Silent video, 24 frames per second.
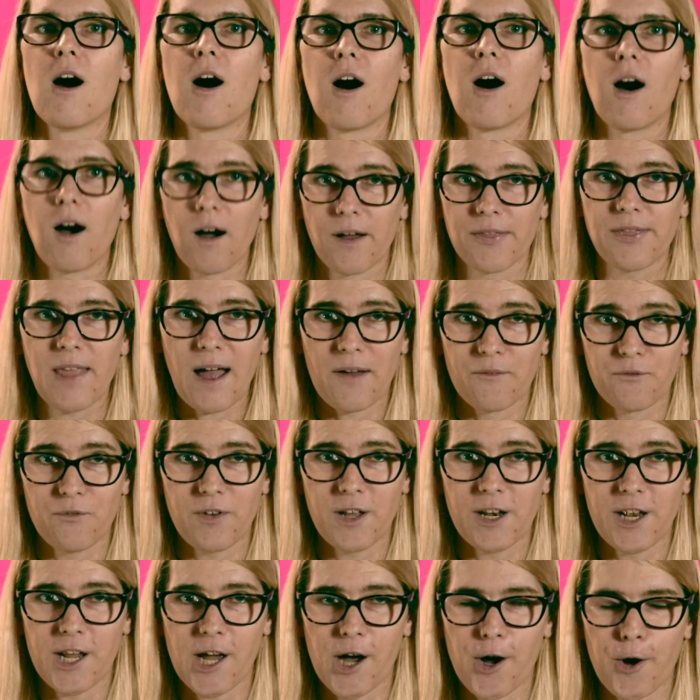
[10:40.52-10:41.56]
on that
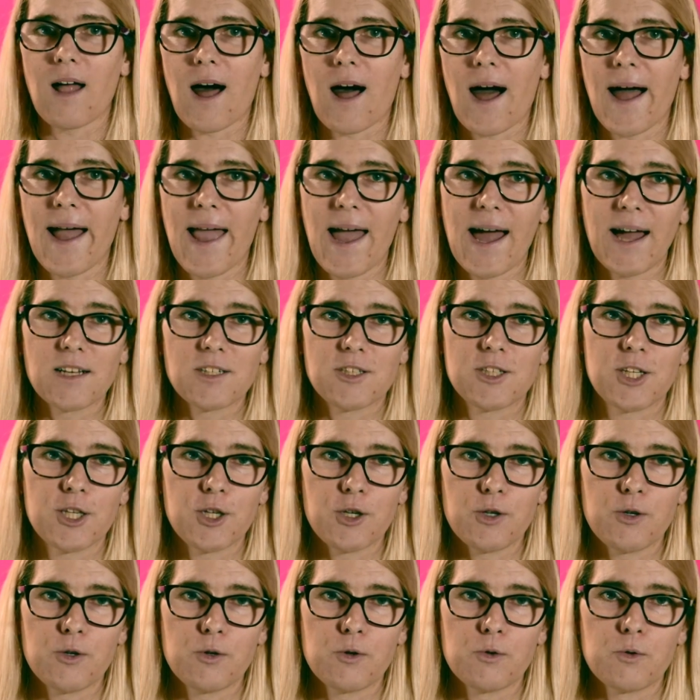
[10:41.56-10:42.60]
video. I had
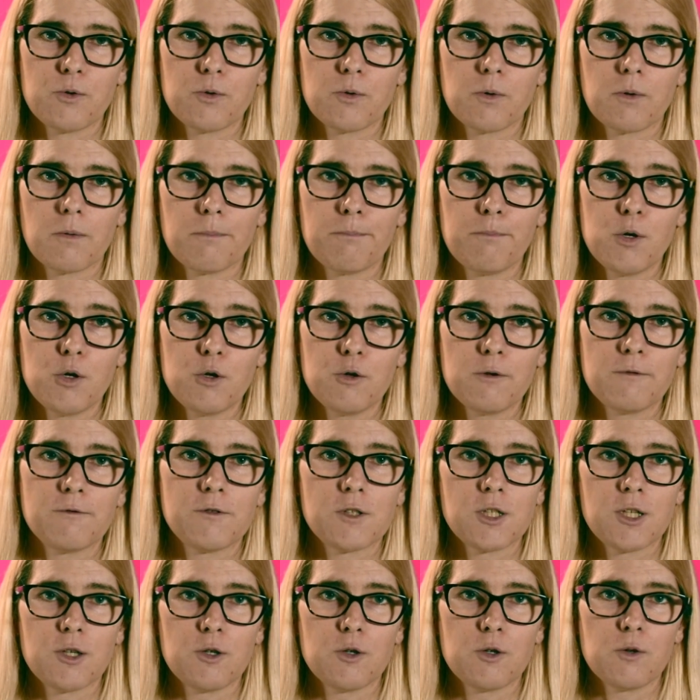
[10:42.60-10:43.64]
to move
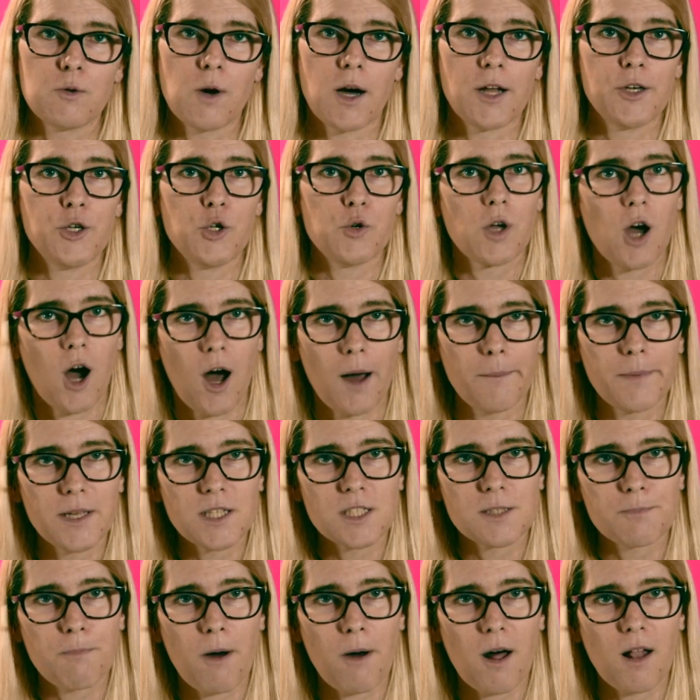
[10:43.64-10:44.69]
to a new
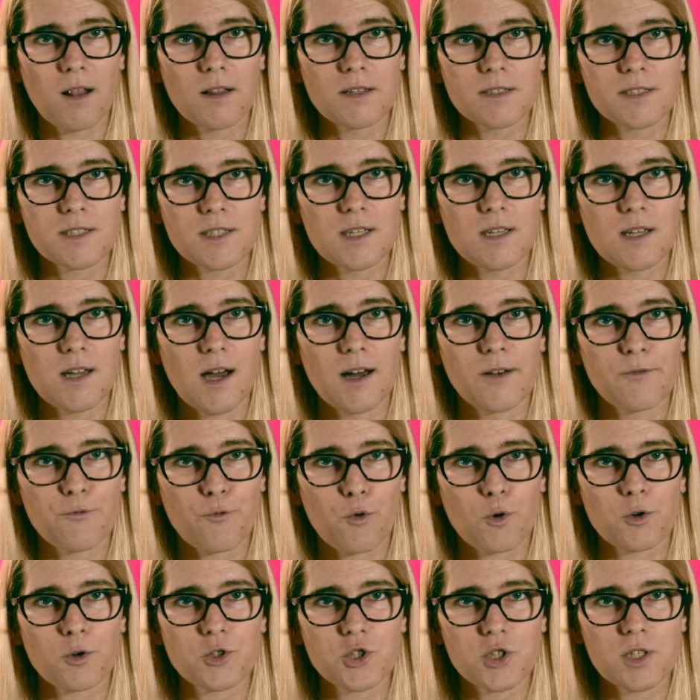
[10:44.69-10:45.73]
comments policy,
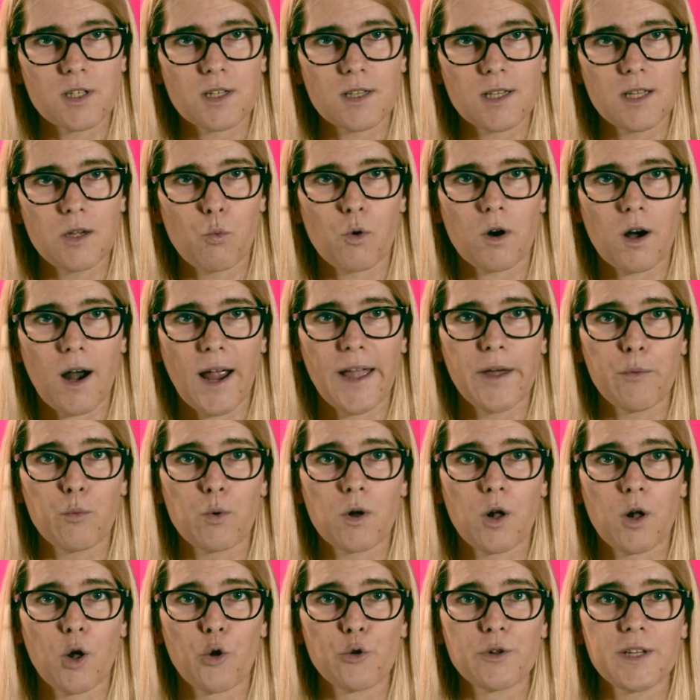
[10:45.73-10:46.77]
unfortunately, where I
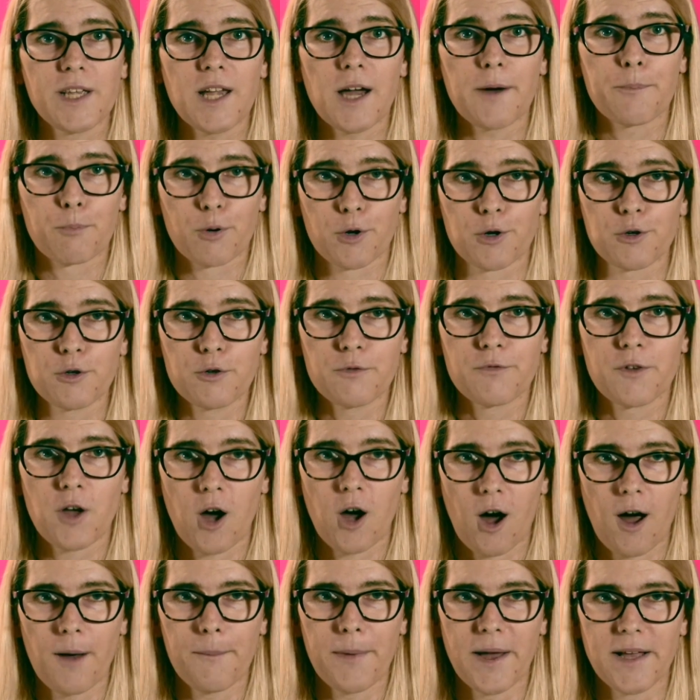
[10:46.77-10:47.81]
will only approve
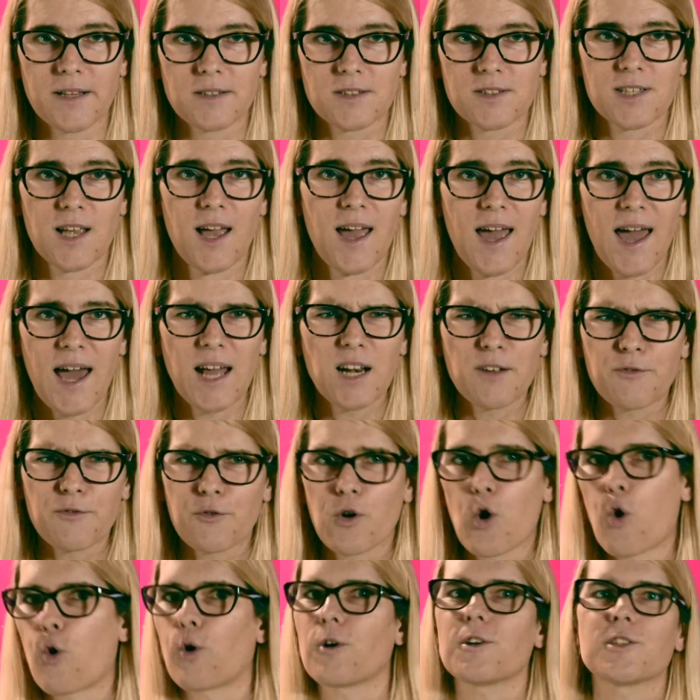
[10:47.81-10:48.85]
comments. And of
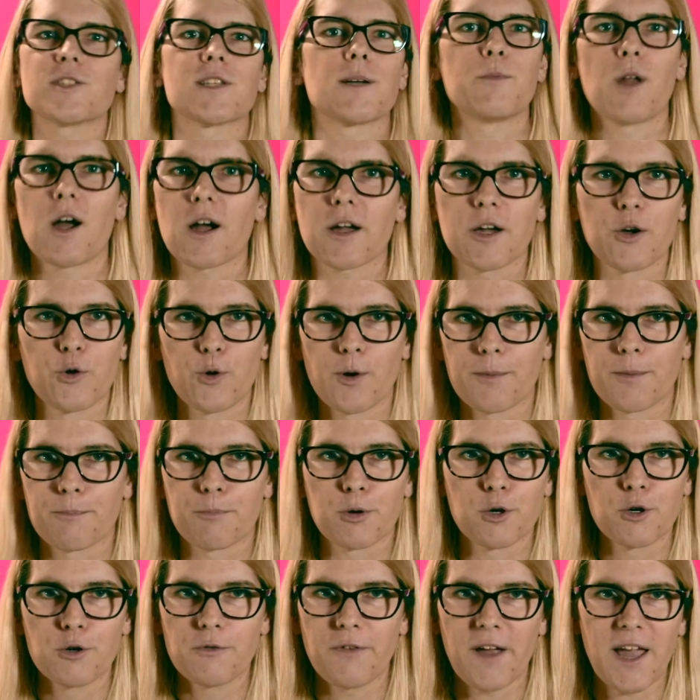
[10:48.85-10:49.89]
course I'm not going to
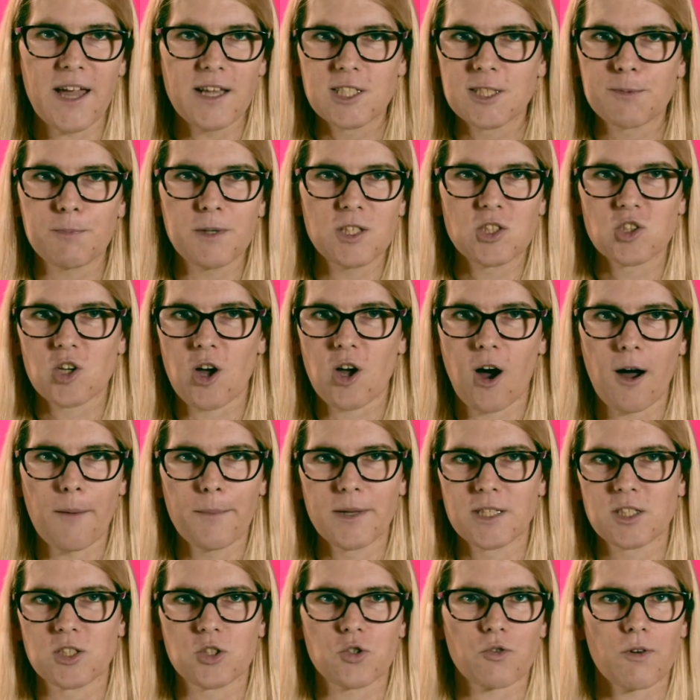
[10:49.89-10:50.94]
approve hate speech
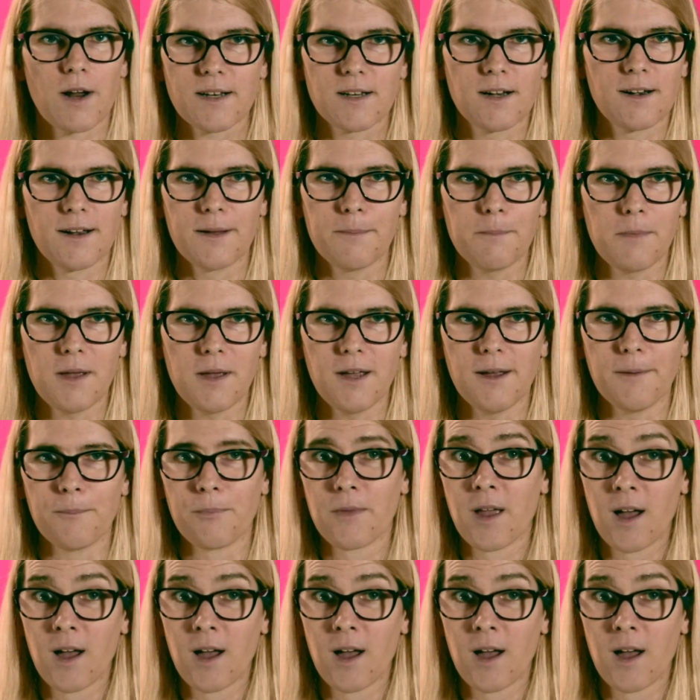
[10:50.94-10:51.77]
comments directed at me.